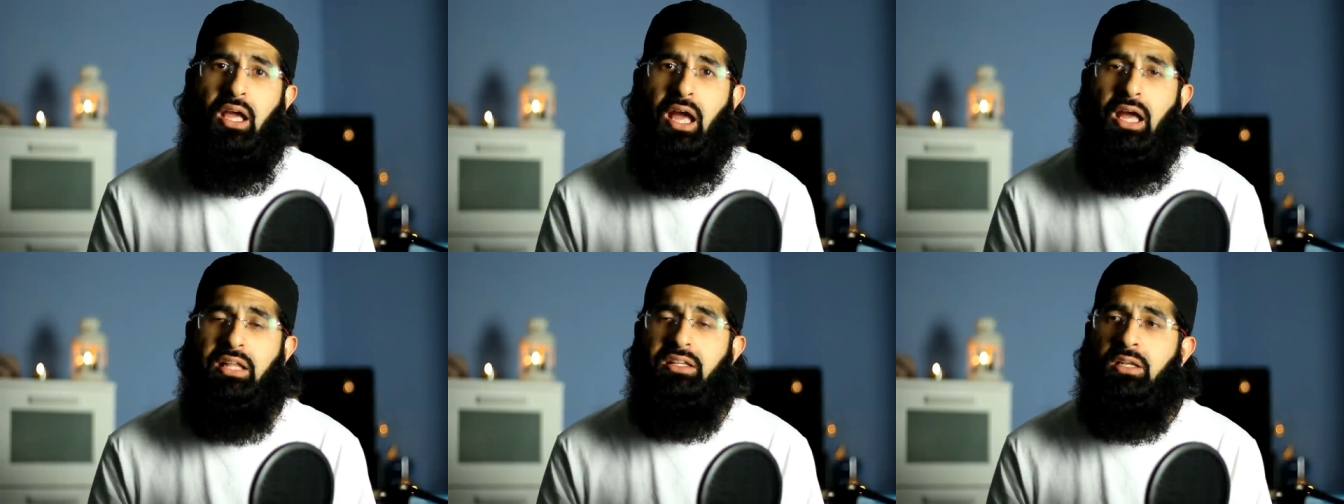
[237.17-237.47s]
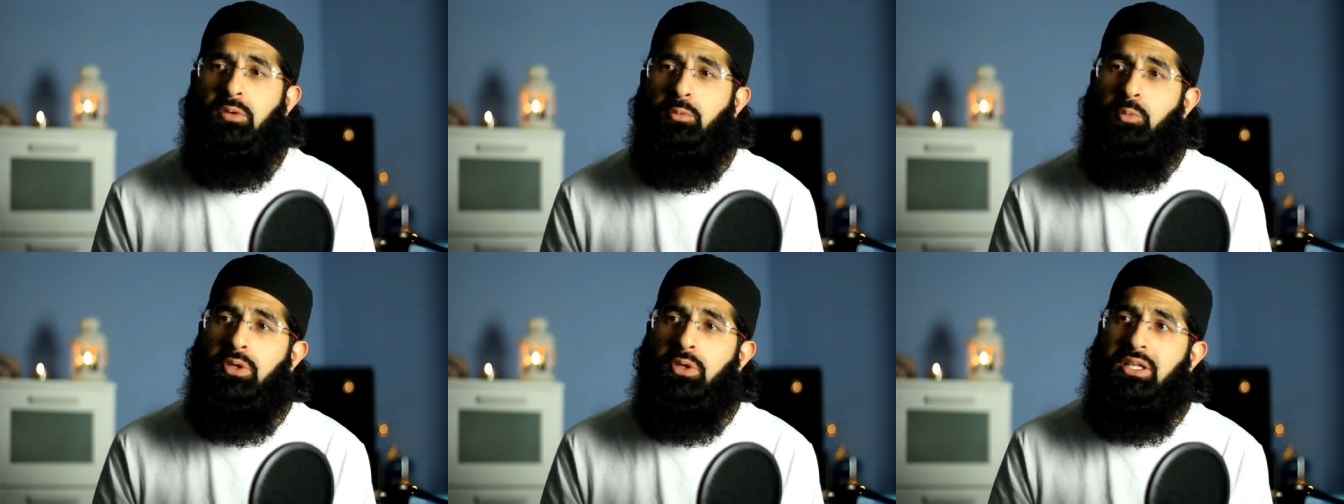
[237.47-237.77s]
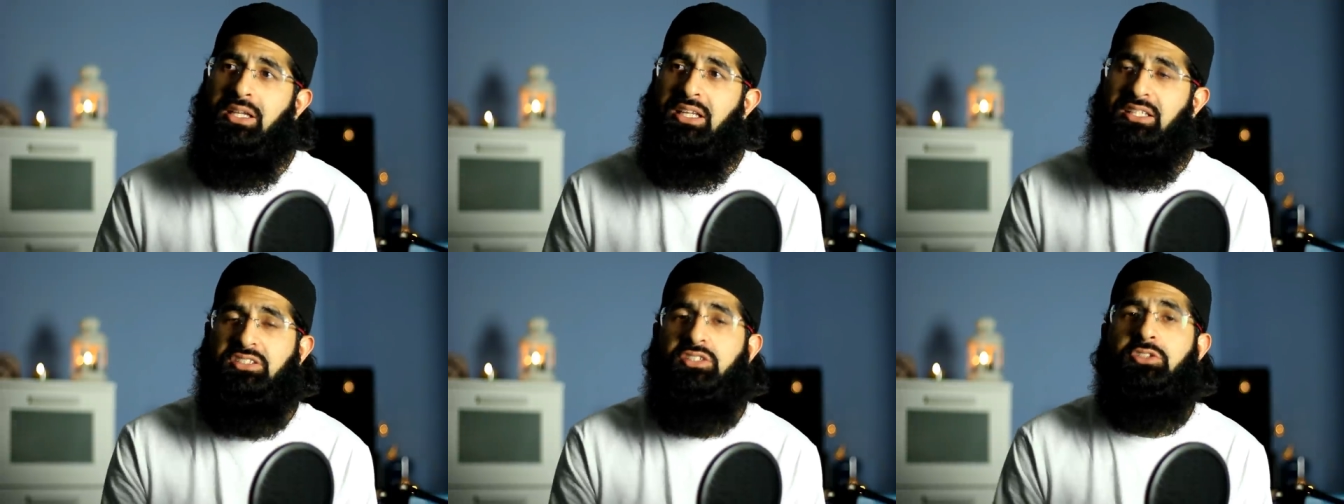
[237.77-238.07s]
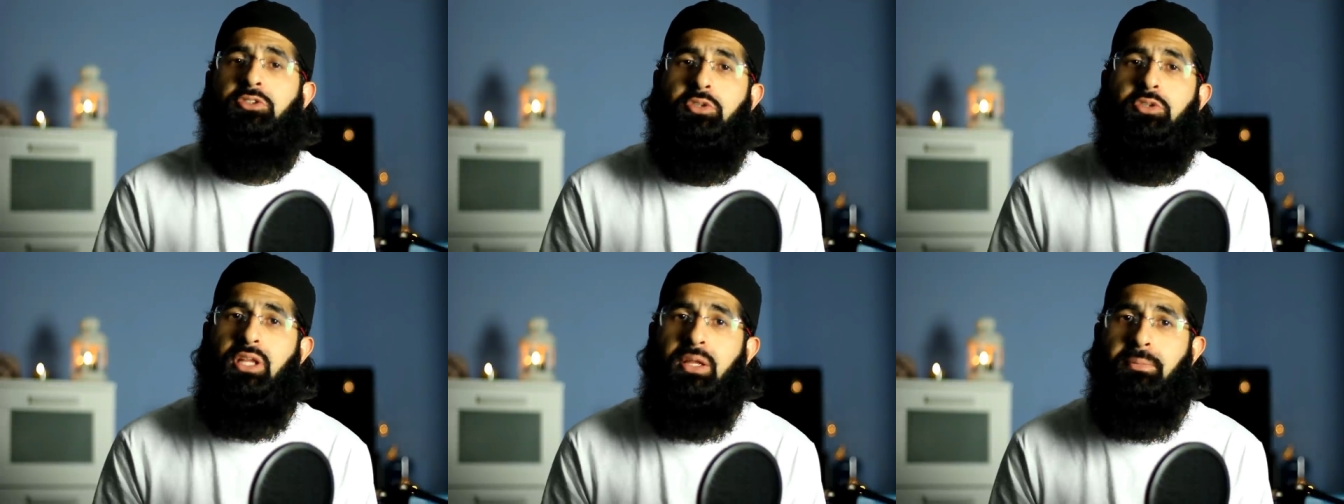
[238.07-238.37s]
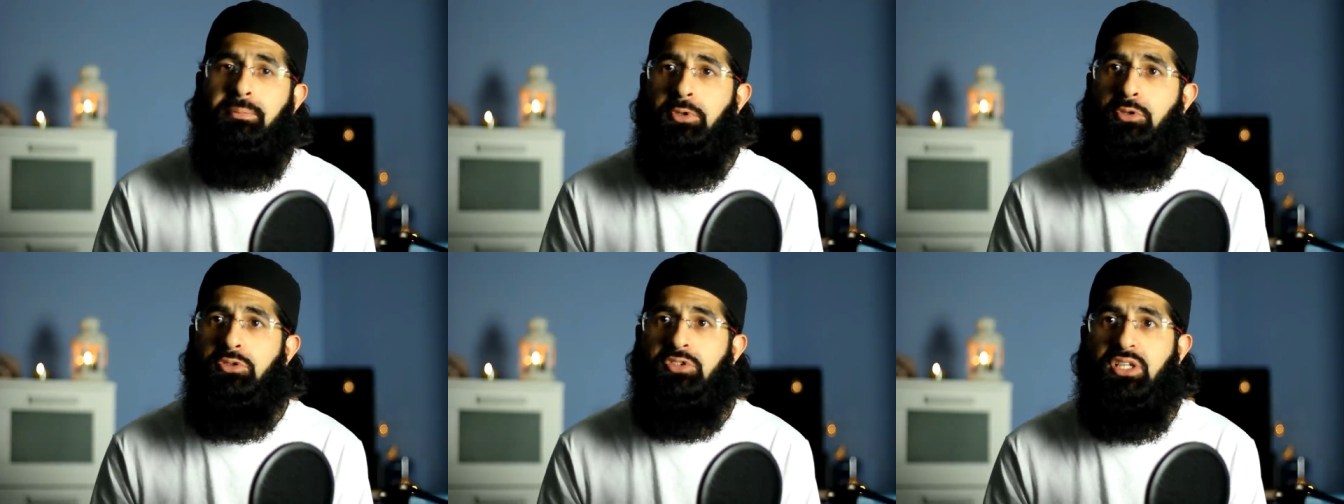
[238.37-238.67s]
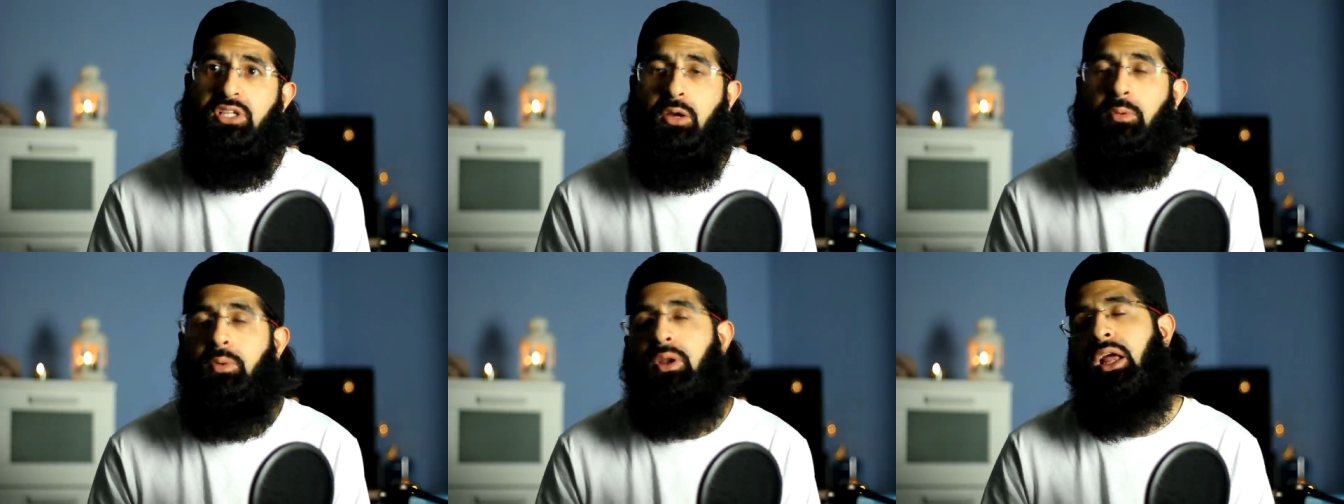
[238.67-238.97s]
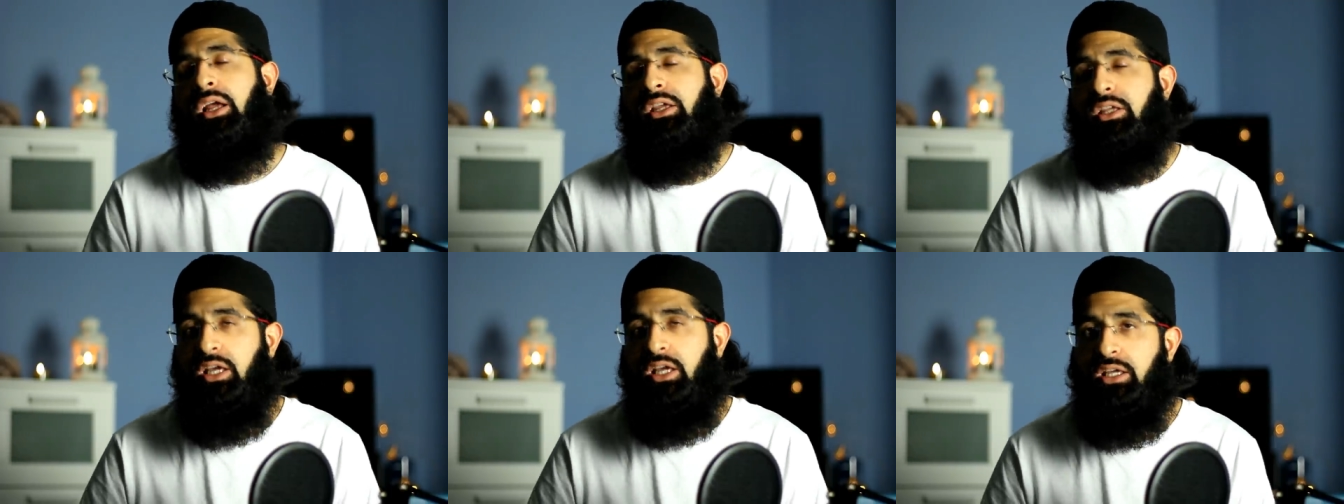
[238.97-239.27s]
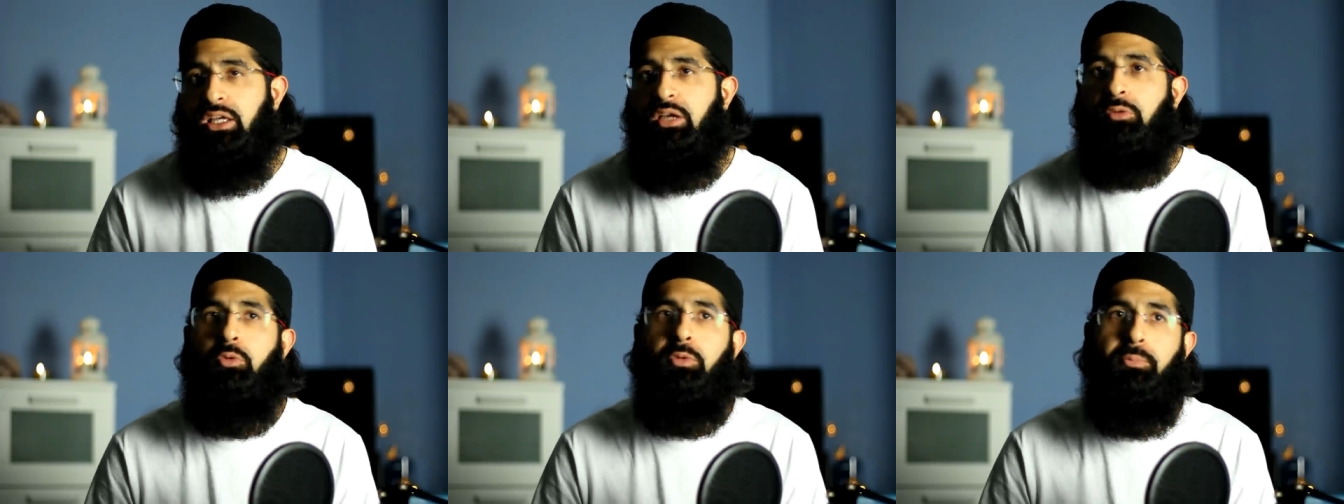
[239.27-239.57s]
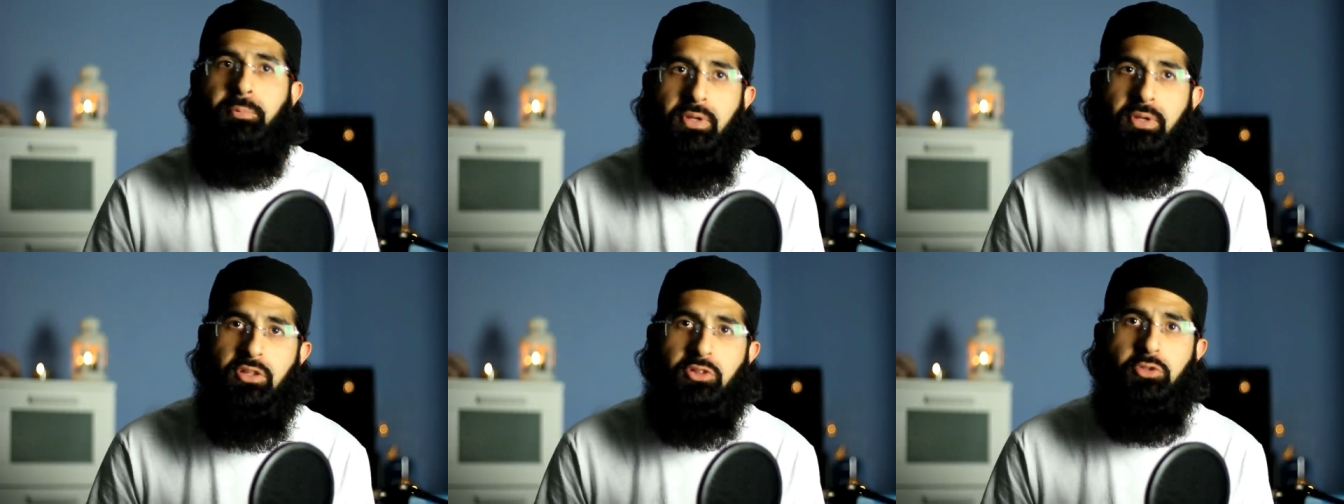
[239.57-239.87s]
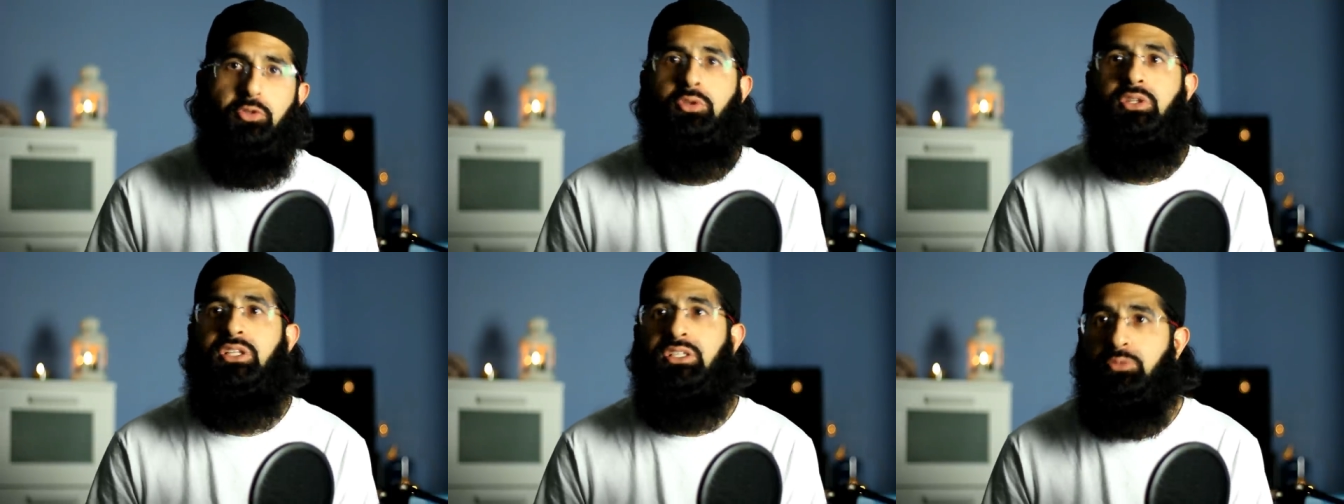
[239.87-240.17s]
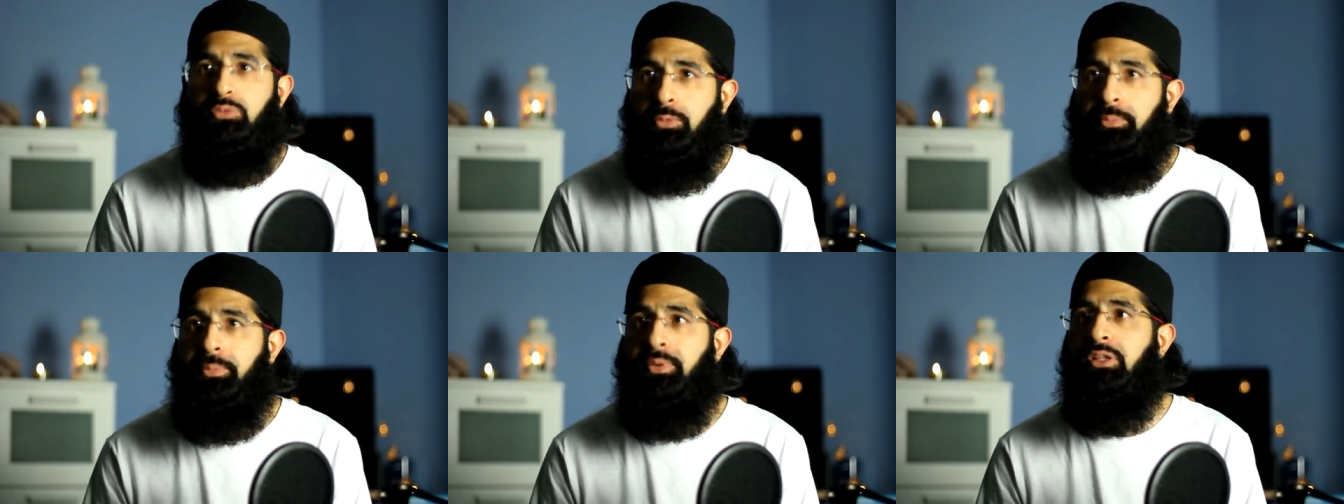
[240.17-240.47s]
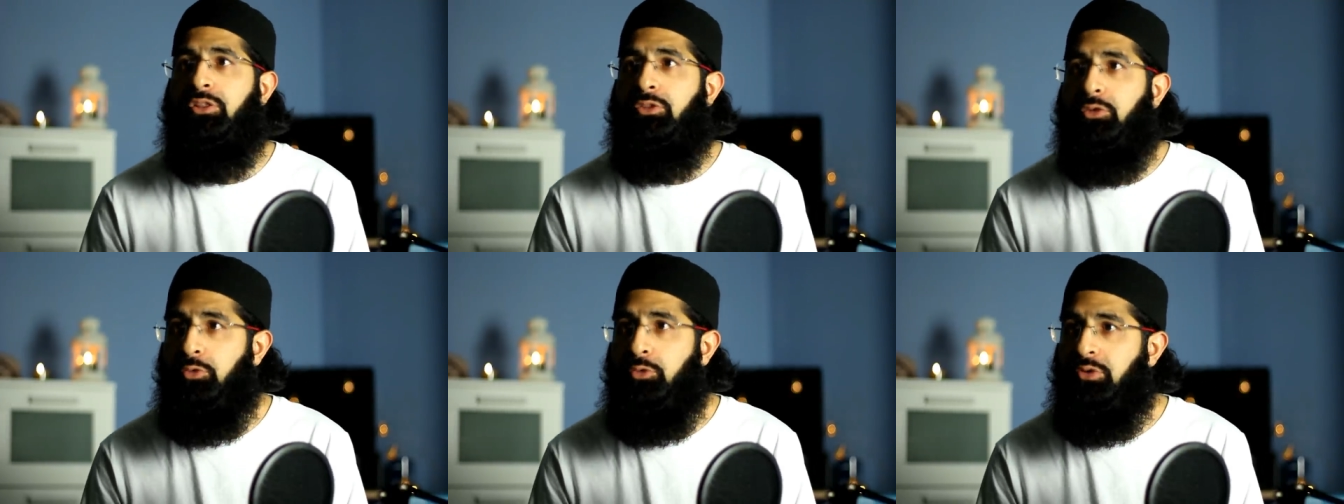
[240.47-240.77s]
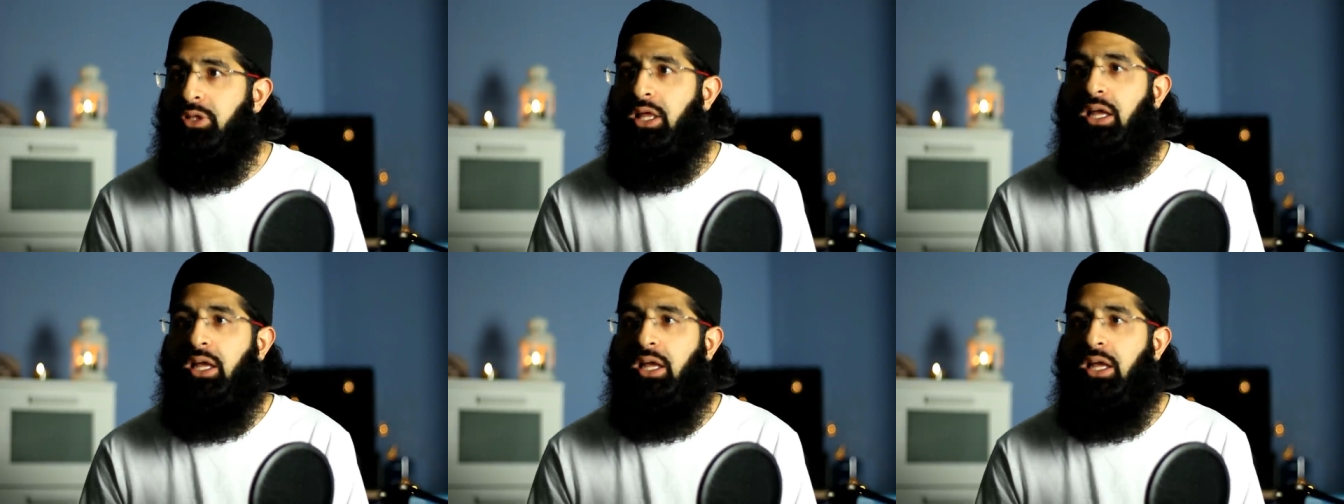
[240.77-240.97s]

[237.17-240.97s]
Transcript: And then we listen to their music and we're like, yeah, we've been through this, we've been through